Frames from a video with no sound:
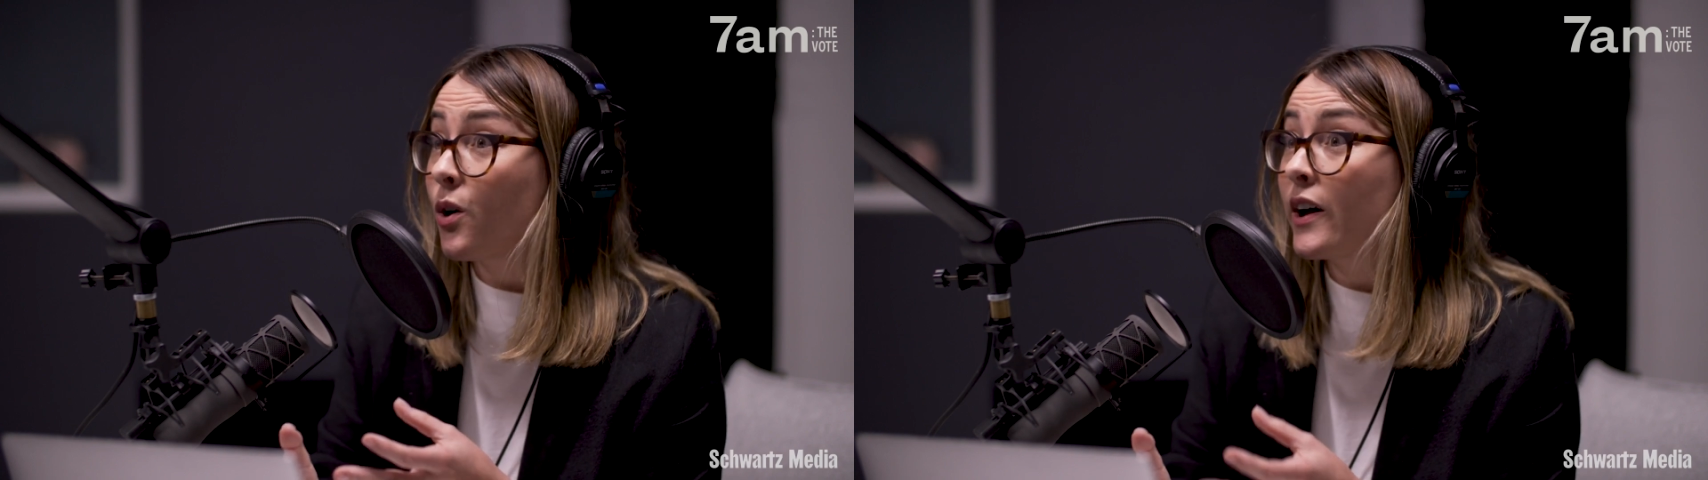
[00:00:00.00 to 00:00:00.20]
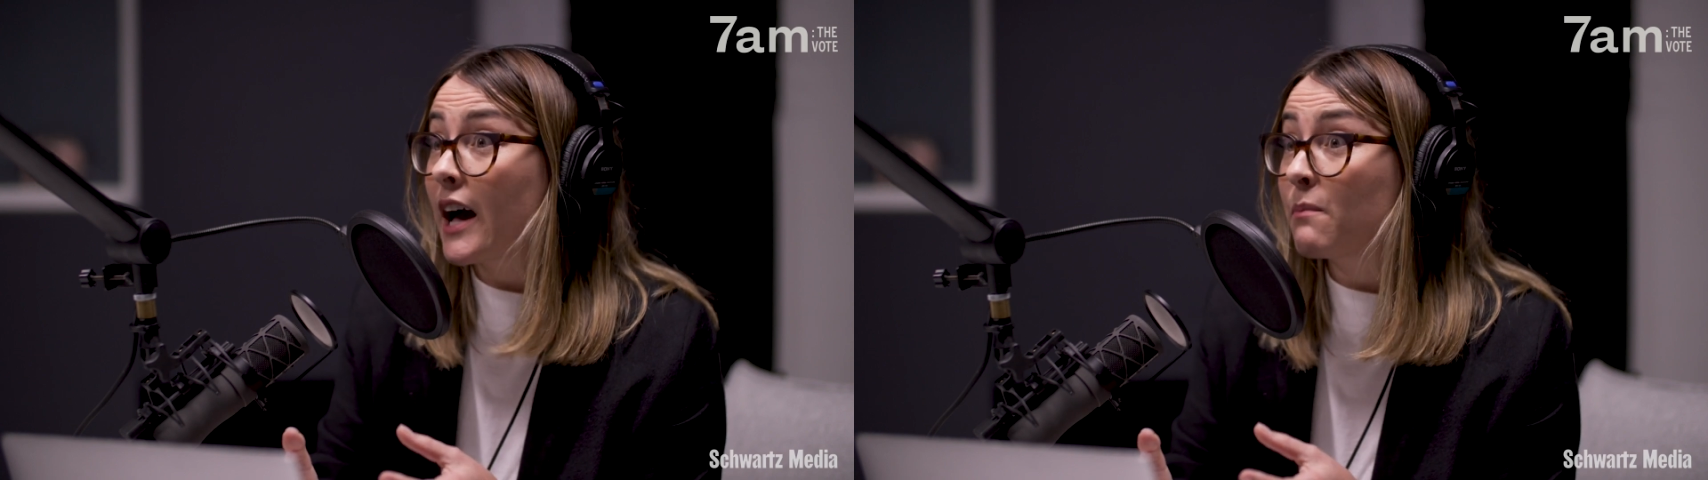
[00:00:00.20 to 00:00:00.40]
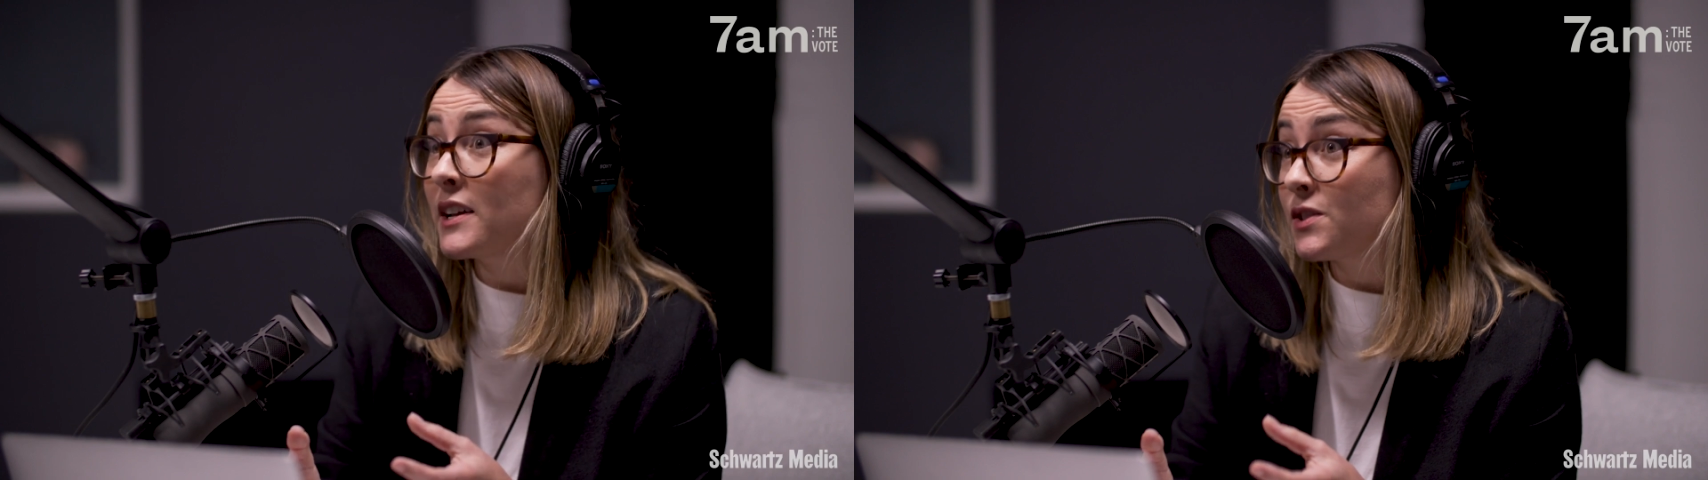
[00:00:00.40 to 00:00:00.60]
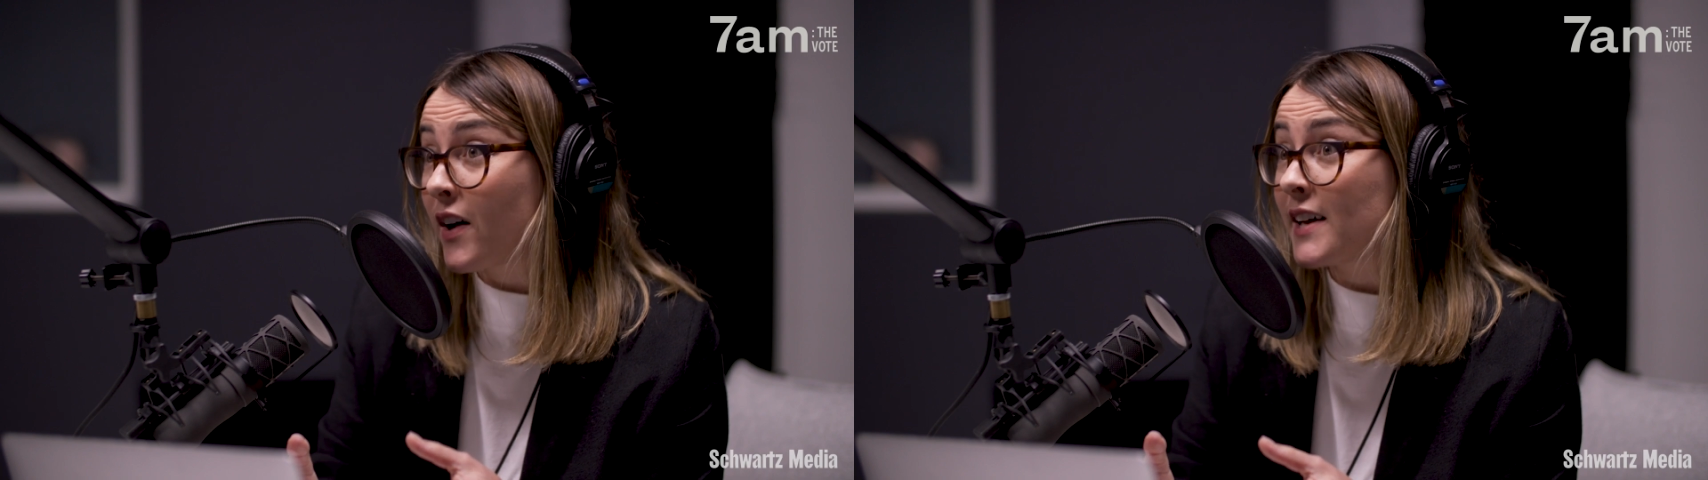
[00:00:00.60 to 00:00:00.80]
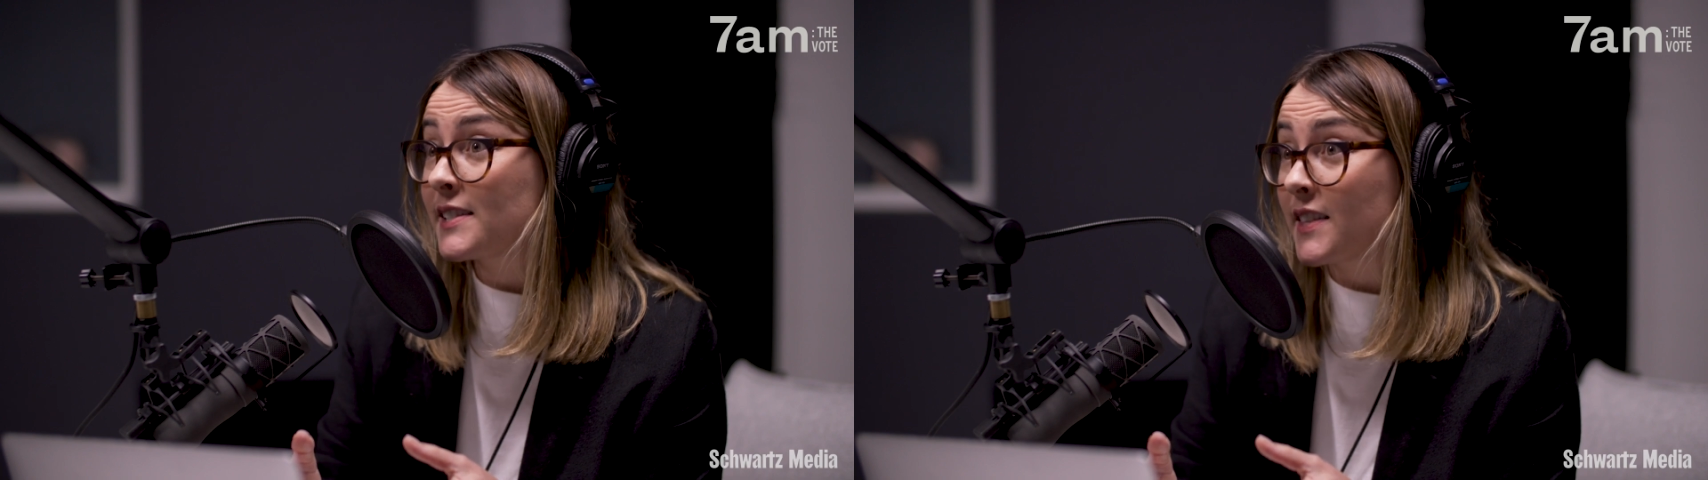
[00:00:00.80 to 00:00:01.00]
going up
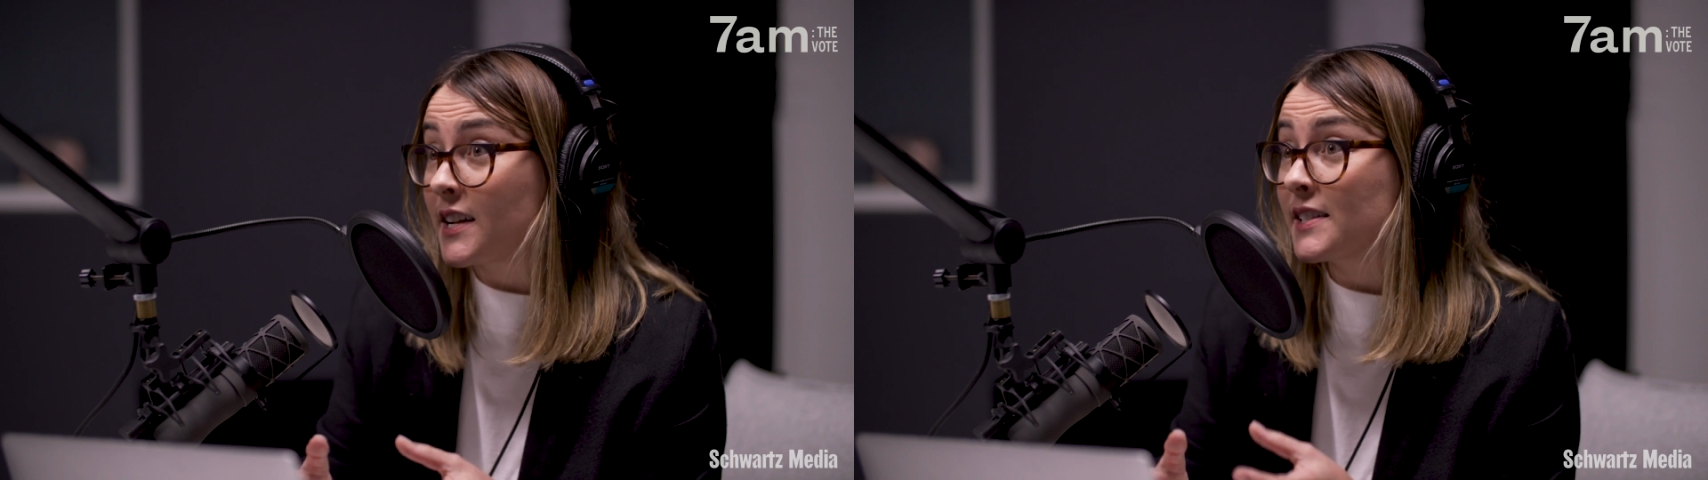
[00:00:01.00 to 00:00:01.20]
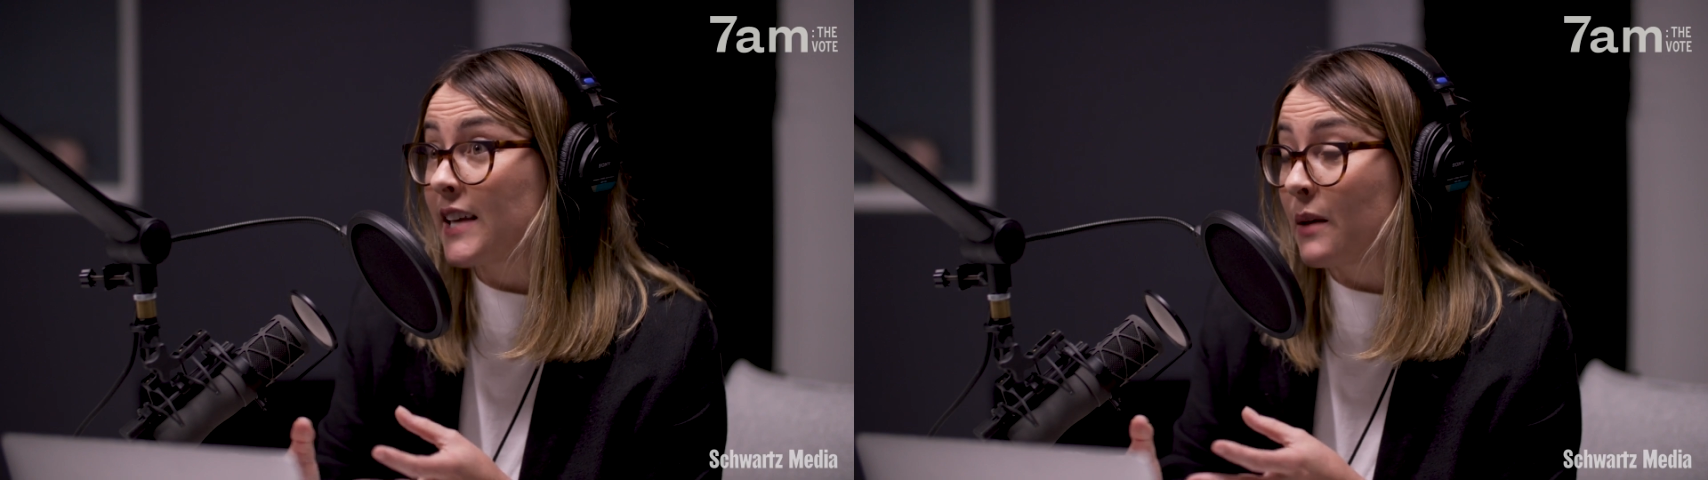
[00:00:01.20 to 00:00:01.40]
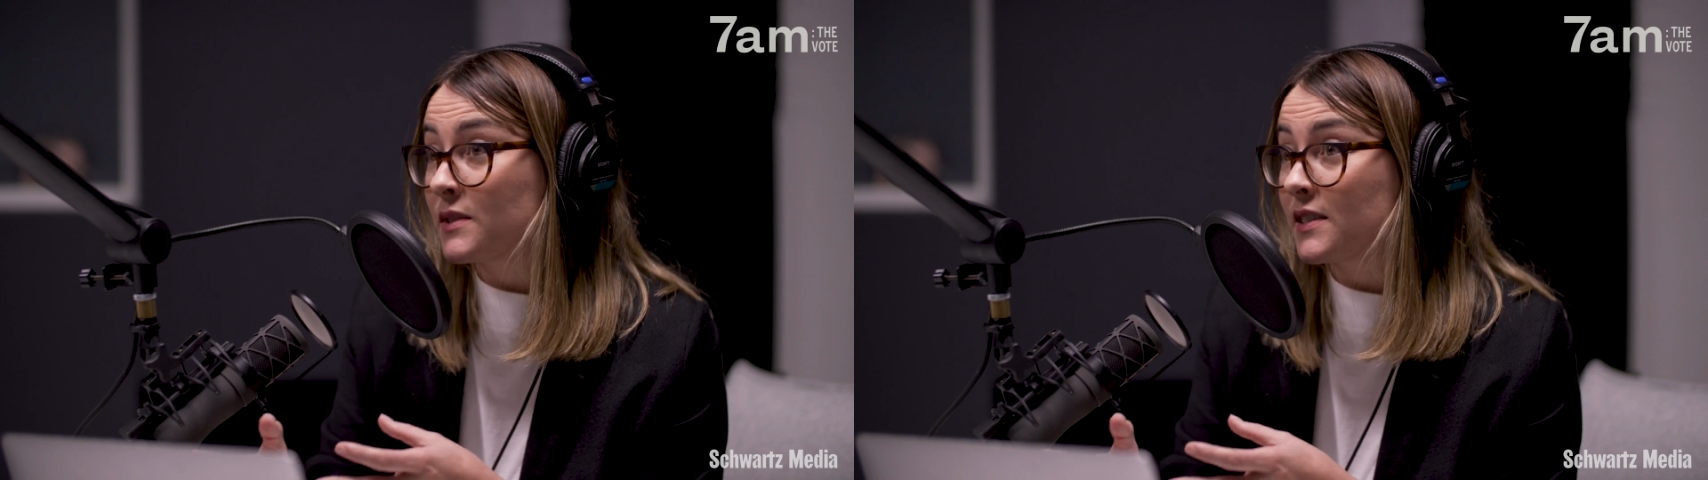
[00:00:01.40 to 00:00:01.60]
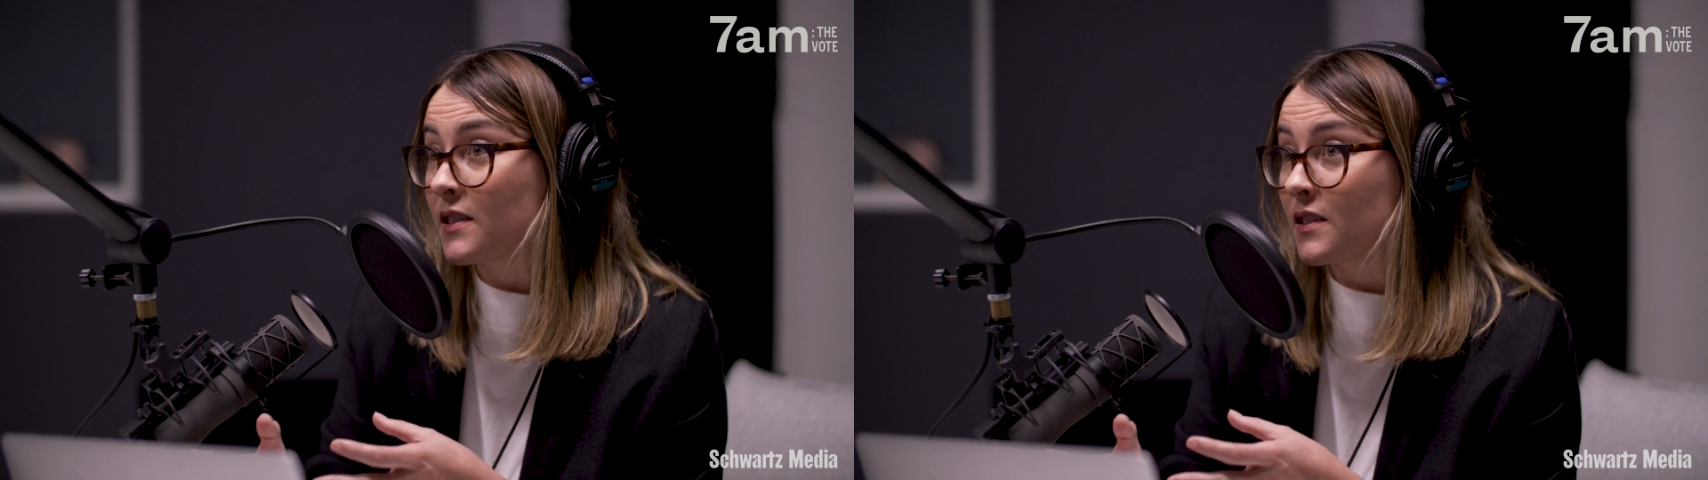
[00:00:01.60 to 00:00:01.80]
much faster than it seems